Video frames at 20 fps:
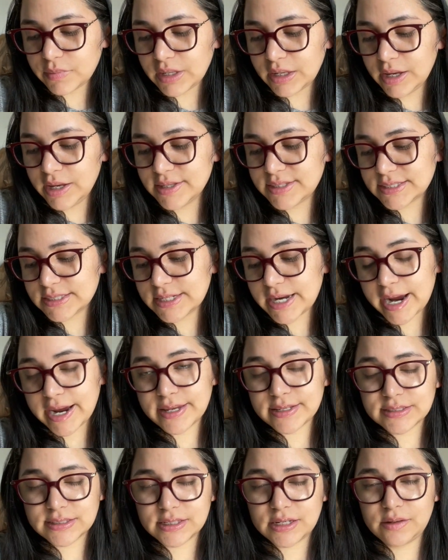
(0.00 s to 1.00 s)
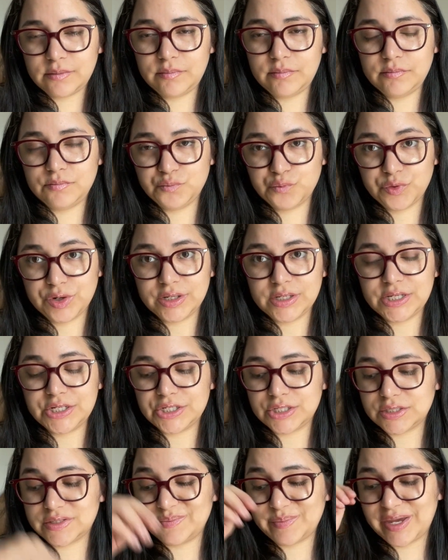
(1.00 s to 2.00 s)
It's nice, and it really
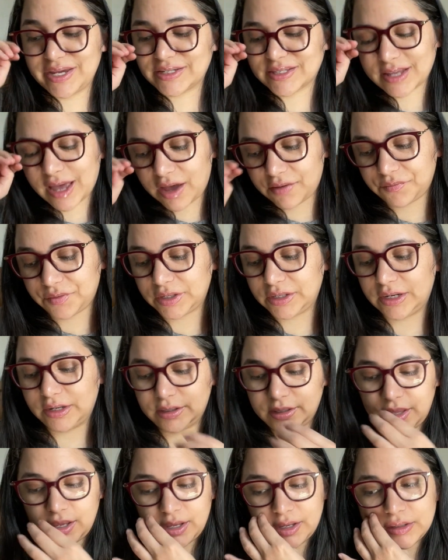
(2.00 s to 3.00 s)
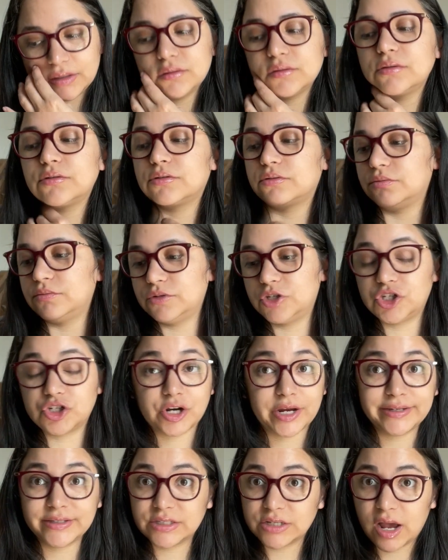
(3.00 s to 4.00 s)
just makes that vanilla
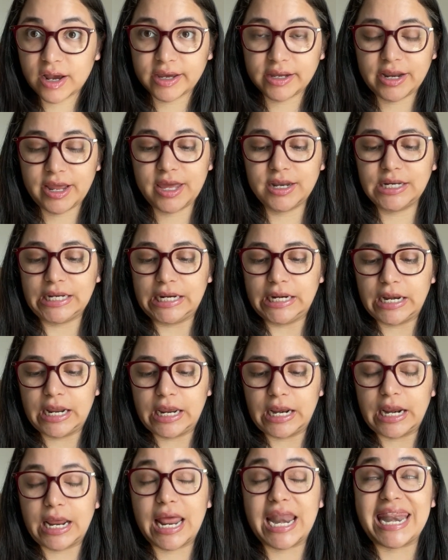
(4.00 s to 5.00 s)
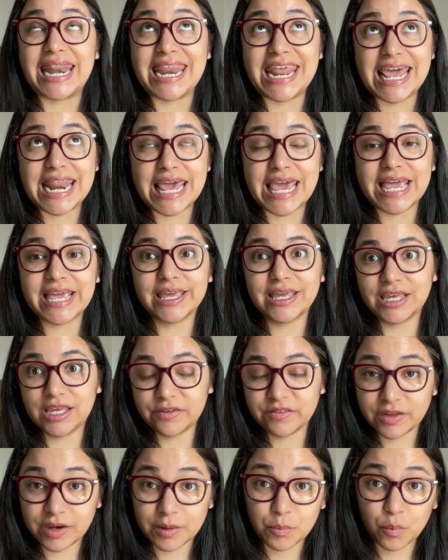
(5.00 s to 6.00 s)
straight stockinette knitting
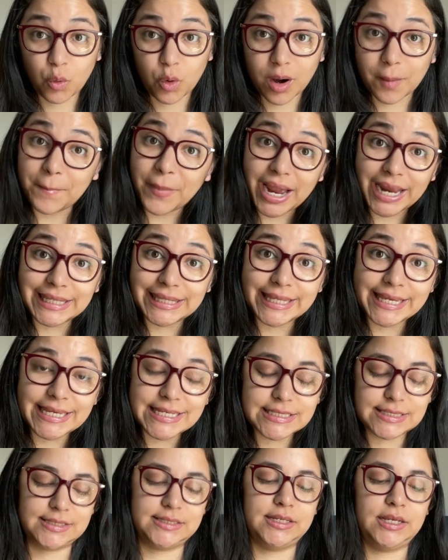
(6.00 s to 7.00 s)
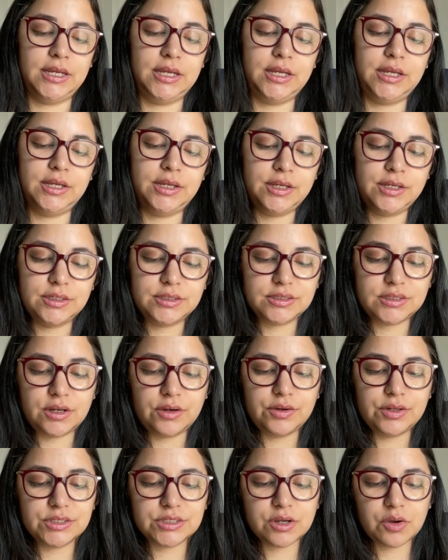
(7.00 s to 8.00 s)
even more mindless. So
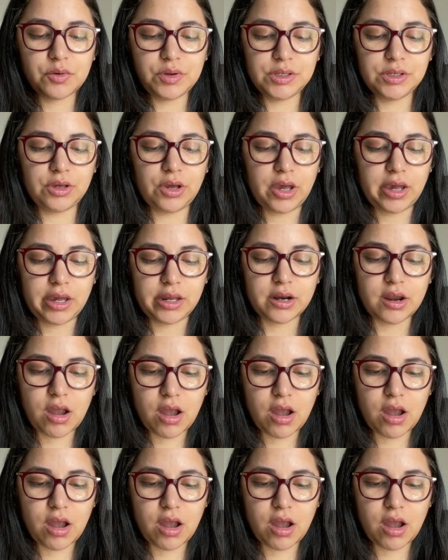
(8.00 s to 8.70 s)
it's going good.